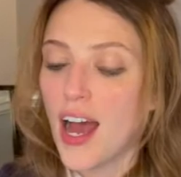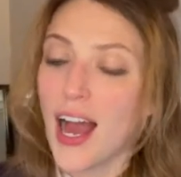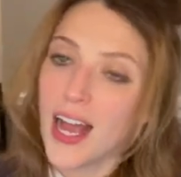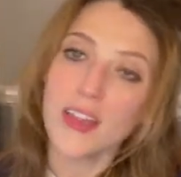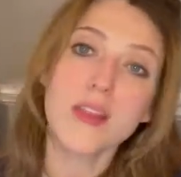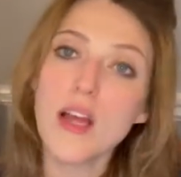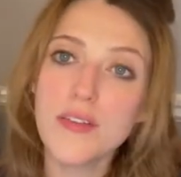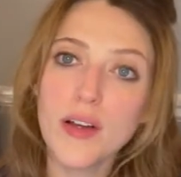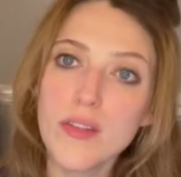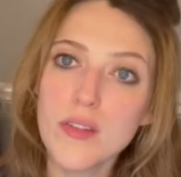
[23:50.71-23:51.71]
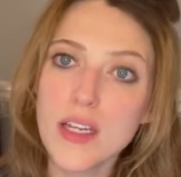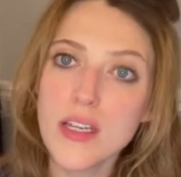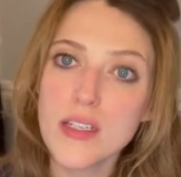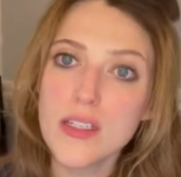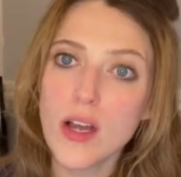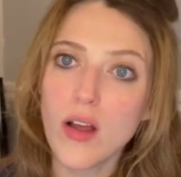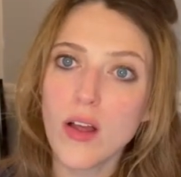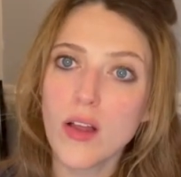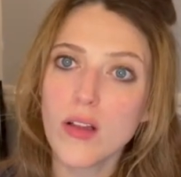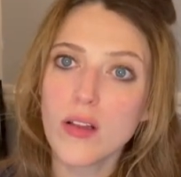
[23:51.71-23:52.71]
I love how
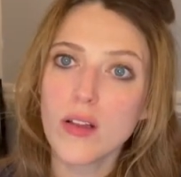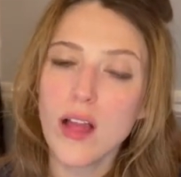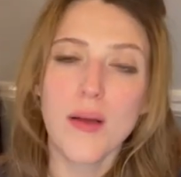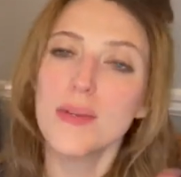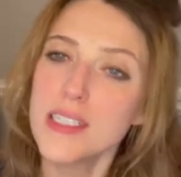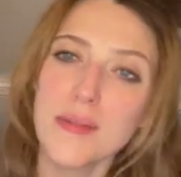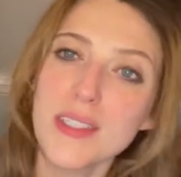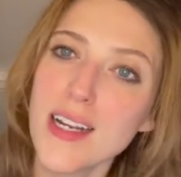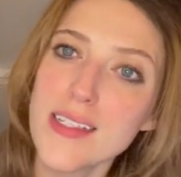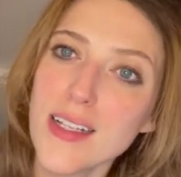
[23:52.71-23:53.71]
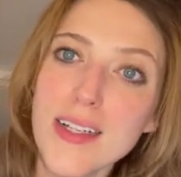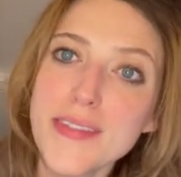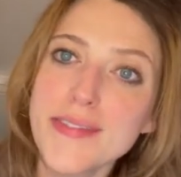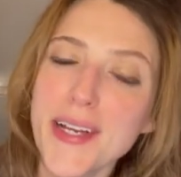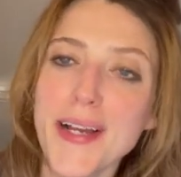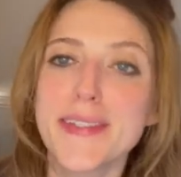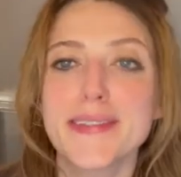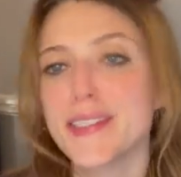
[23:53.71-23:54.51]
how many times can I say love, guys?